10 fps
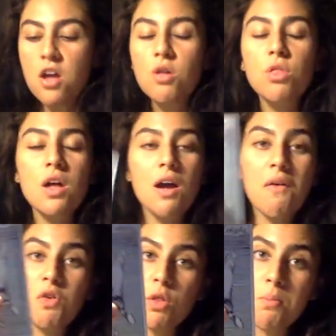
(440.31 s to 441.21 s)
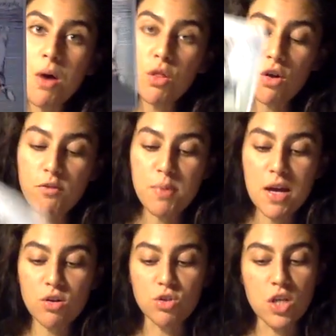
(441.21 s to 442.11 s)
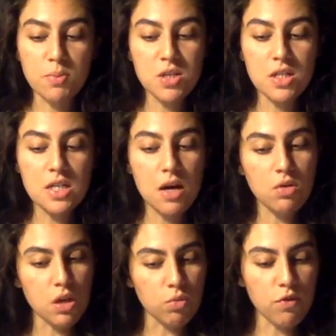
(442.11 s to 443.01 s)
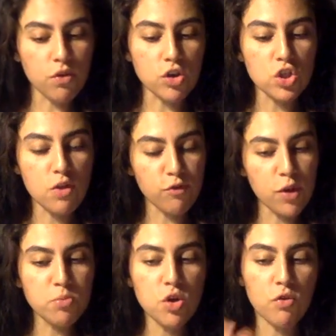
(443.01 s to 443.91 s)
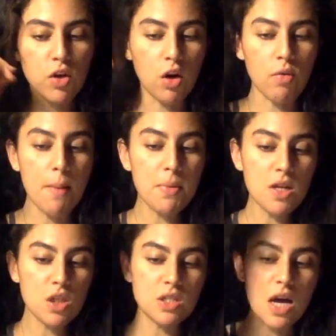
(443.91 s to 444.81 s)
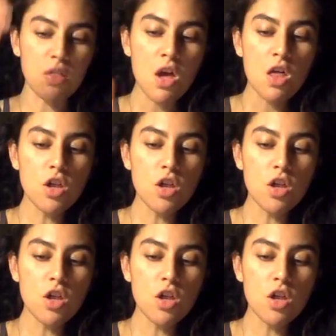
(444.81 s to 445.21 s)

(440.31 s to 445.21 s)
You then have your the Mother of Pentacles upside down in reverse, flipped over here, right beneath death.